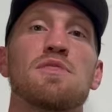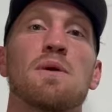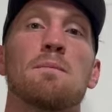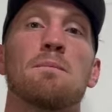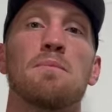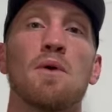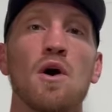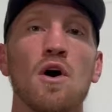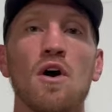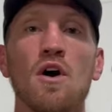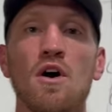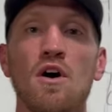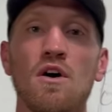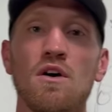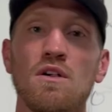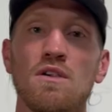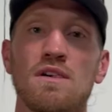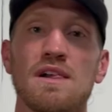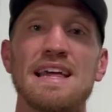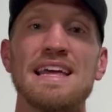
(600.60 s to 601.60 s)
the
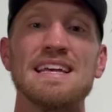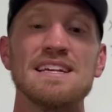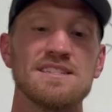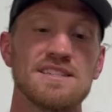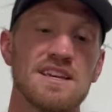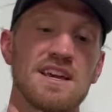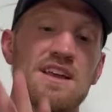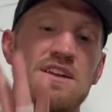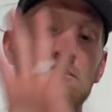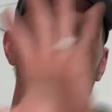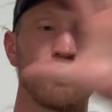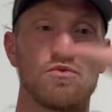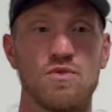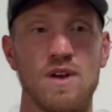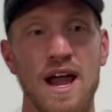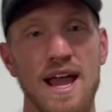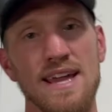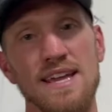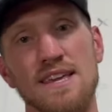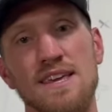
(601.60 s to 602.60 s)
ball isn't
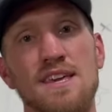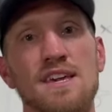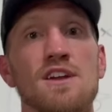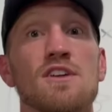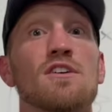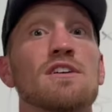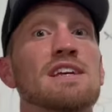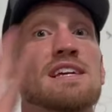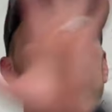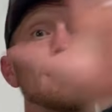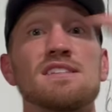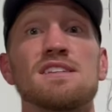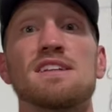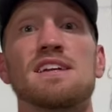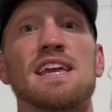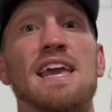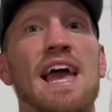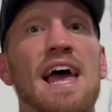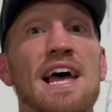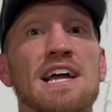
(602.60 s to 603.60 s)
right here and easy to
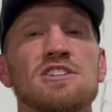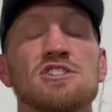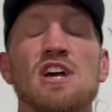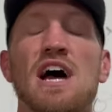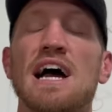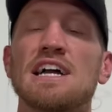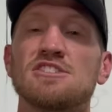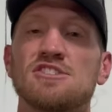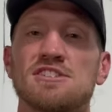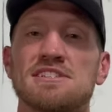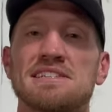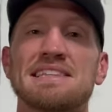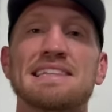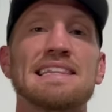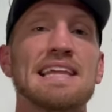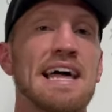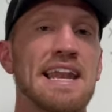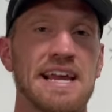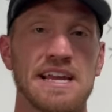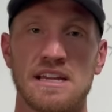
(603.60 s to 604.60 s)
catch, I just
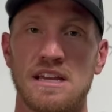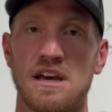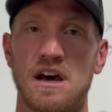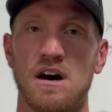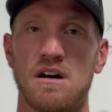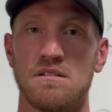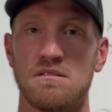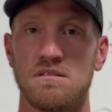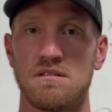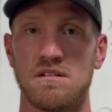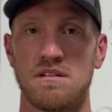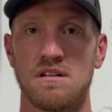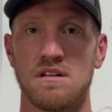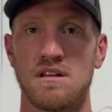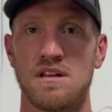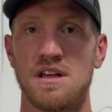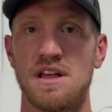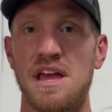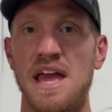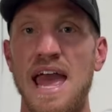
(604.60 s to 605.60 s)
let it go.
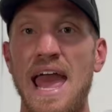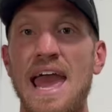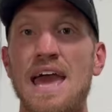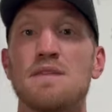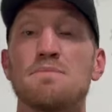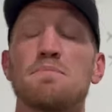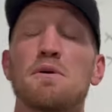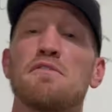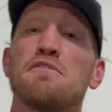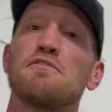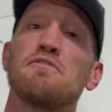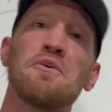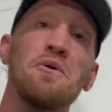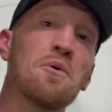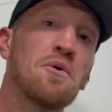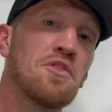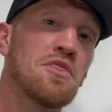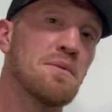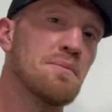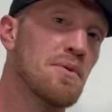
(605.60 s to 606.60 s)
And
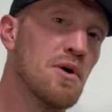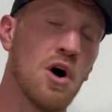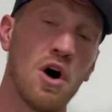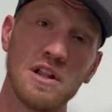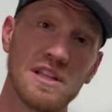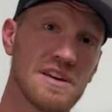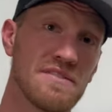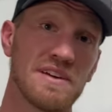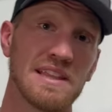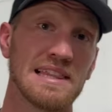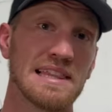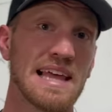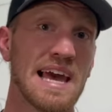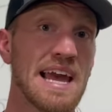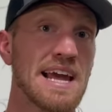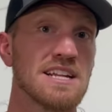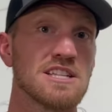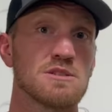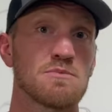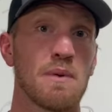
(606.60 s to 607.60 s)
before the ball even
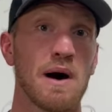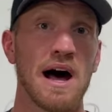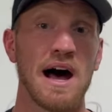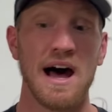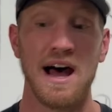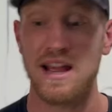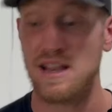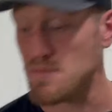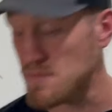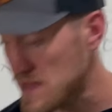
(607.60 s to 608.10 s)
lands behind